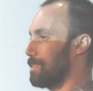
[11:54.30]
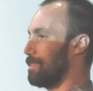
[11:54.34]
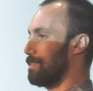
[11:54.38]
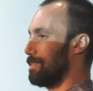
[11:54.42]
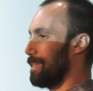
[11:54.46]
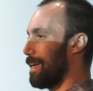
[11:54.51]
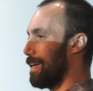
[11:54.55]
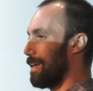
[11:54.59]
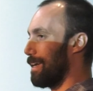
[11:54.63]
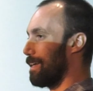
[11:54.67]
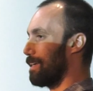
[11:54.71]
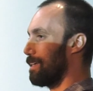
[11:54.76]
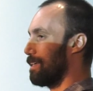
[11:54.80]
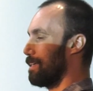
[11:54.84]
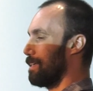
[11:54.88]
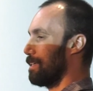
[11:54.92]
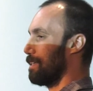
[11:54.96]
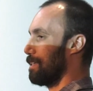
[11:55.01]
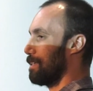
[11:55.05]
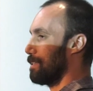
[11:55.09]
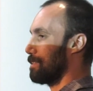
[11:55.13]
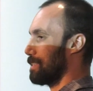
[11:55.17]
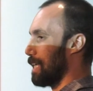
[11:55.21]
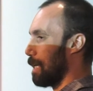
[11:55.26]
a day,
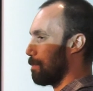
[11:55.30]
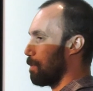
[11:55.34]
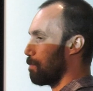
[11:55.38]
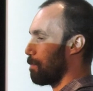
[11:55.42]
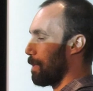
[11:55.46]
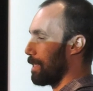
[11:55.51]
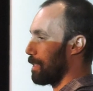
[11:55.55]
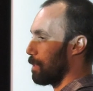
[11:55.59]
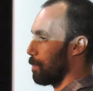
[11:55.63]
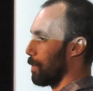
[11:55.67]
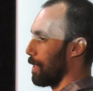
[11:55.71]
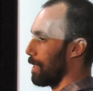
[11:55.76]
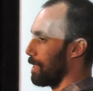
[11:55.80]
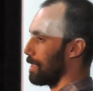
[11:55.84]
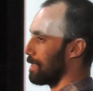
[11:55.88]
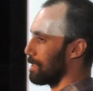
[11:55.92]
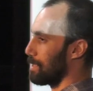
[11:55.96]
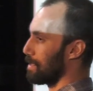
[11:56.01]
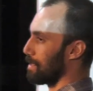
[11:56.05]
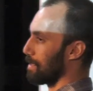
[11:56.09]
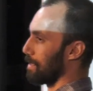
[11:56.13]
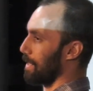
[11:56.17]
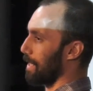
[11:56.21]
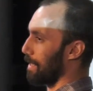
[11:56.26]
top-of-mind
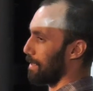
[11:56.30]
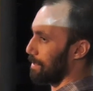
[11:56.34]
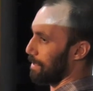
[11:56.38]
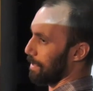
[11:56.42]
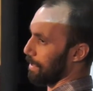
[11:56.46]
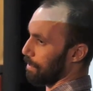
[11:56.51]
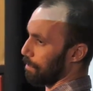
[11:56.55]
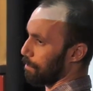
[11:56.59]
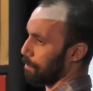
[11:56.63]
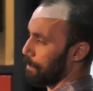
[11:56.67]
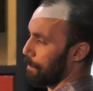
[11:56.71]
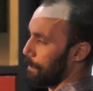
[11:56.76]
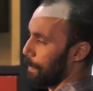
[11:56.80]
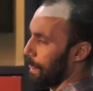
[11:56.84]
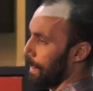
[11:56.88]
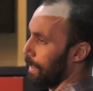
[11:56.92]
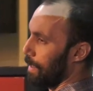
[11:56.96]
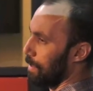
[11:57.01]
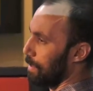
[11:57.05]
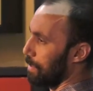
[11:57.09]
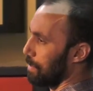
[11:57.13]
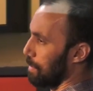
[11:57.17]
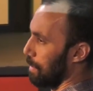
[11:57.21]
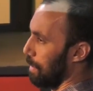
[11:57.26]
awareness kicks in.
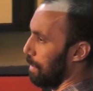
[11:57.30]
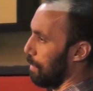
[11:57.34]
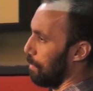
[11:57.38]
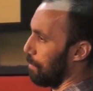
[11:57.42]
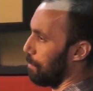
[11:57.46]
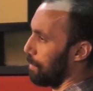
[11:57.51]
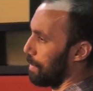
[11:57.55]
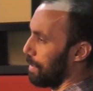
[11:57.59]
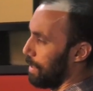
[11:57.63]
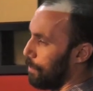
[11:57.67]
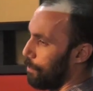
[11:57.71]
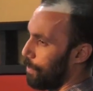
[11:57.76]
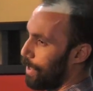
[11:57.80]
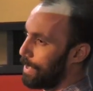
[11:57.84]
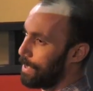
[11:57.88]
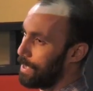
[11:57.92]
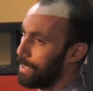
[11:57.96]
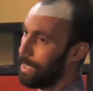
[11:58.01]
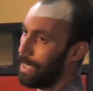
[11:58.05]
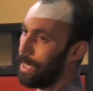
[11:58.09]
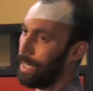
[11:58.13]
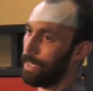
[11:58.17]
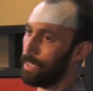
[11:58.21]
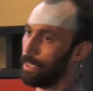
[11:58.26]
So if I need
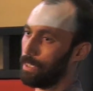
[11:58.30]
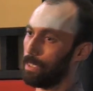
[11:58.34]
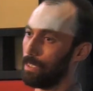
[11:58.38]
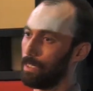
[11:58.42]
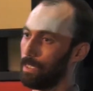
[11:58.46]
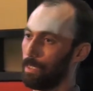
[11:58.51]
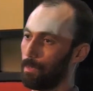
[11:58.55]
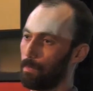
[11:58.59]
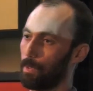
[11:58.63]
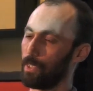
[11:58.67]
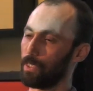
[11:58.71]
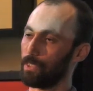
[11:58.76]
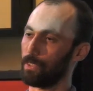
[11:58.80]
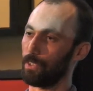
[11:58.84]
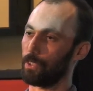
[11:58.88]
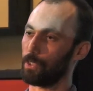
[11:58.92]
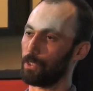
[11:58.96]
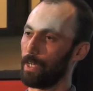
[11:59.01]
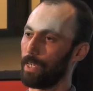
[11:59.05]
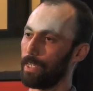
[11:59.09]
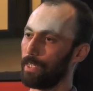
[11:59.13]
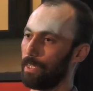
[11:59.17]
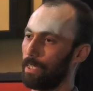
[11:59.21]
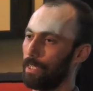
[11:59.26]
to hire a personal
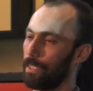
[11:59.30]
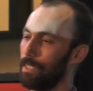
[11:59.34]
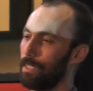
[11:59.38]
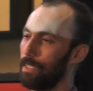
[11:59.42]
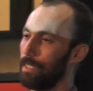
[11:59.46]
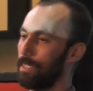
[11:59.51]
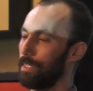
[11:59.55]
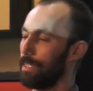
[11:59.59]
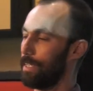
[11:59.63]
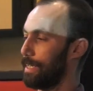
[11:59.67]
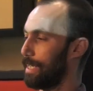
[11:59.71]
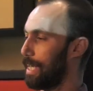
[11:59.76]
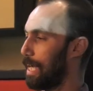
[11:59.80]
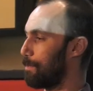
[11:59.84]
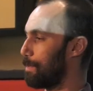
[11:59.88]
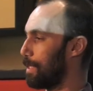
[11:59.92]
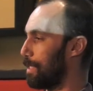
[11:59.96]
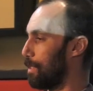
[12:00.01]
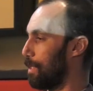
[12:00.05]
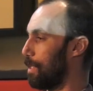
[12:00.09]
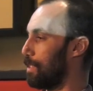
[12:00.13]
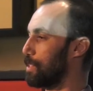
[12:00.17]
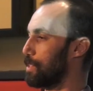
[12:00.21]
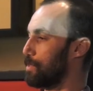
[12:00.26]
trainer, and I'm
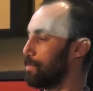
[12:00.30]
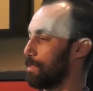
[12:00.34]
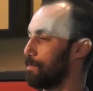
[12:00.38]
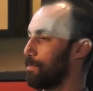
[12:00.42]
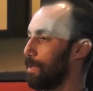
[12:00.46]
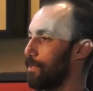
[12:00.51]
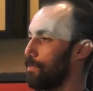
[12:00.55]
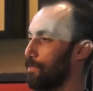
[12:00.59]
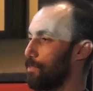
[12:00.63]
at lunch with my